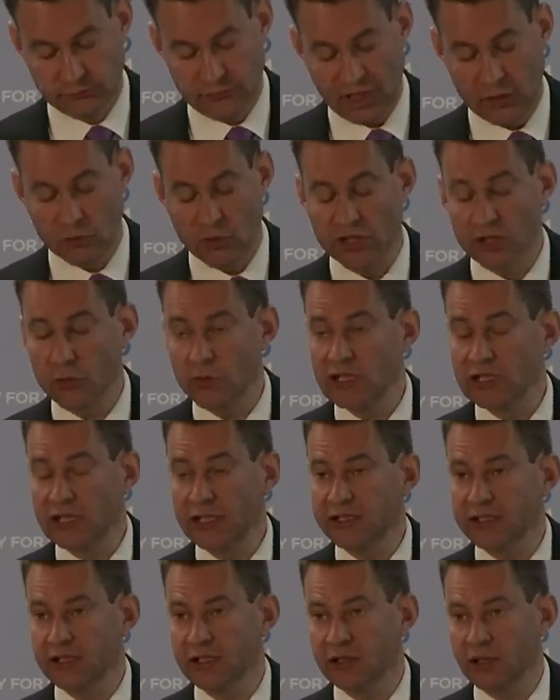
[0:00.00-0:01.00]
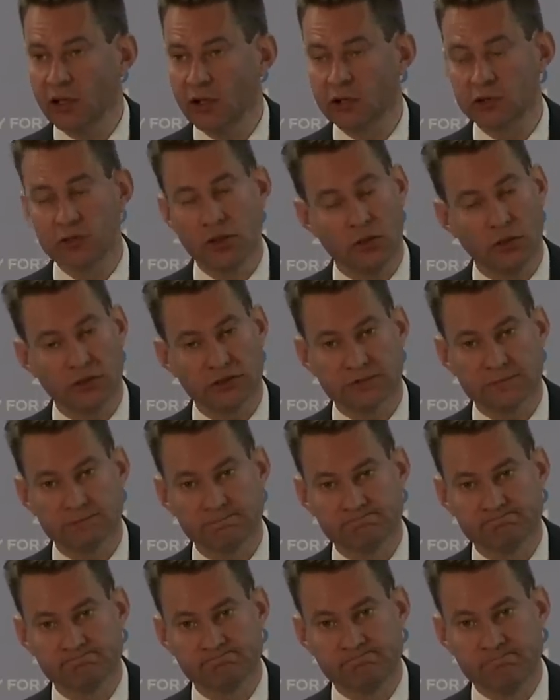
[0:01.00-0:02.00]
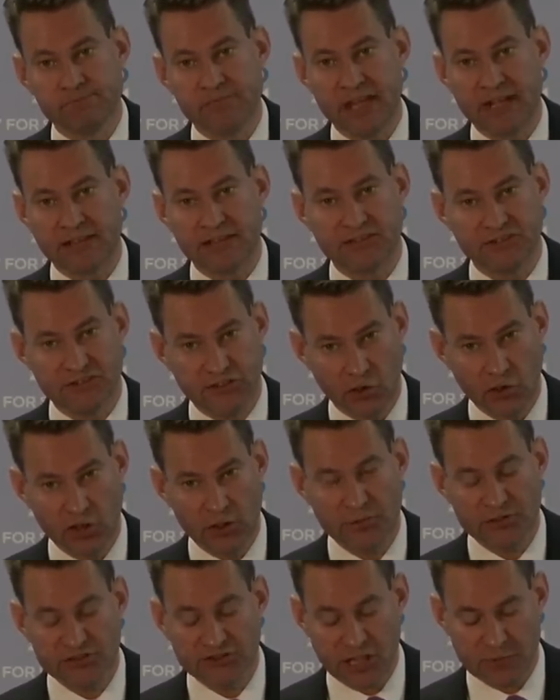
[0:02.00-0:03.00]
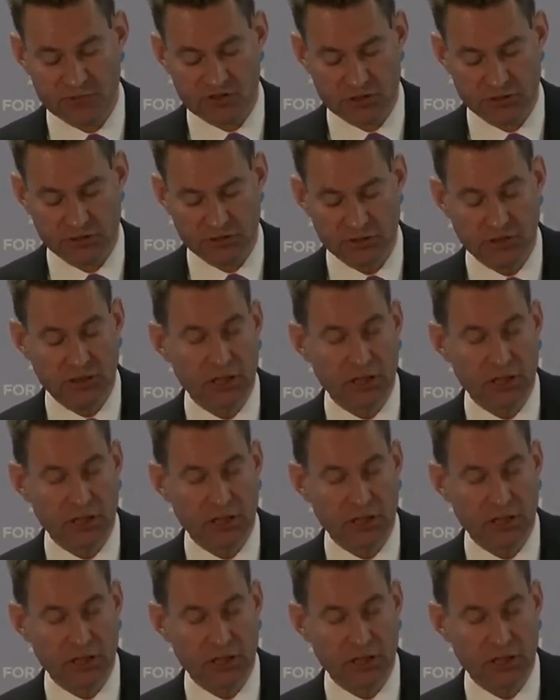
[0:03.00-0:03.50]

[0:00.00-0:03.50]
And whether we like it or not, that is still the perception